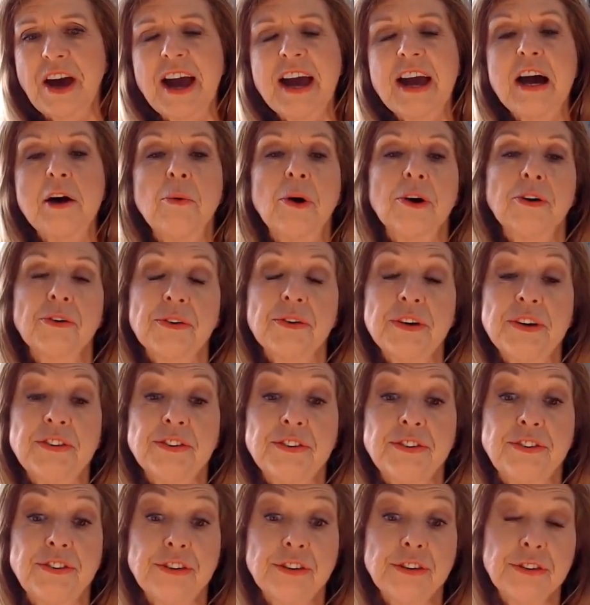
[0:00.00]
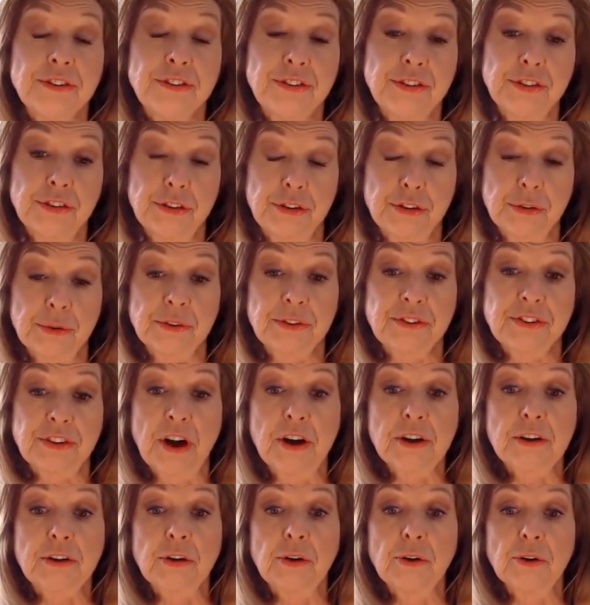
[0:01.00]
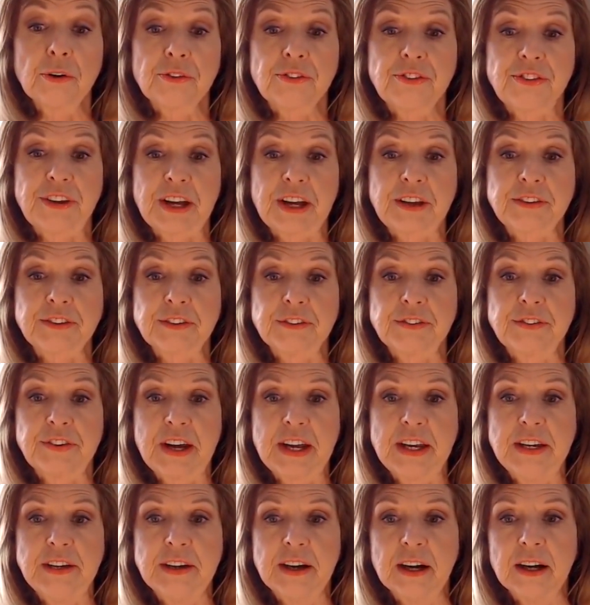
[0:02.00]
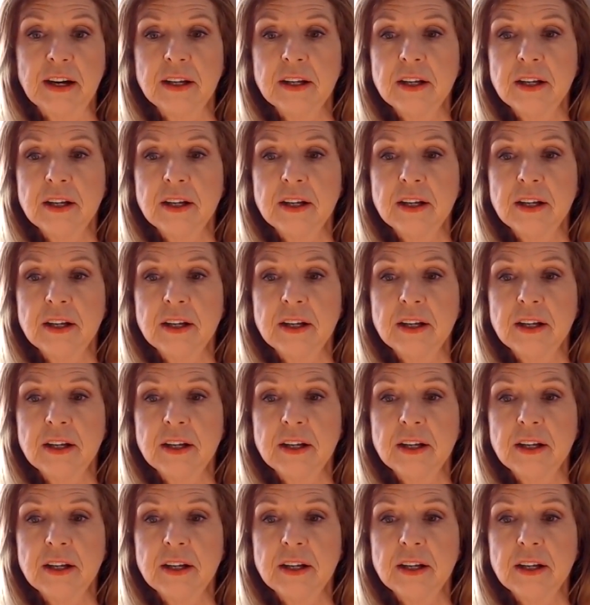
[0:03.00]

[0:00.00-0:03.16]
I want to introduce you to a so-called sex offender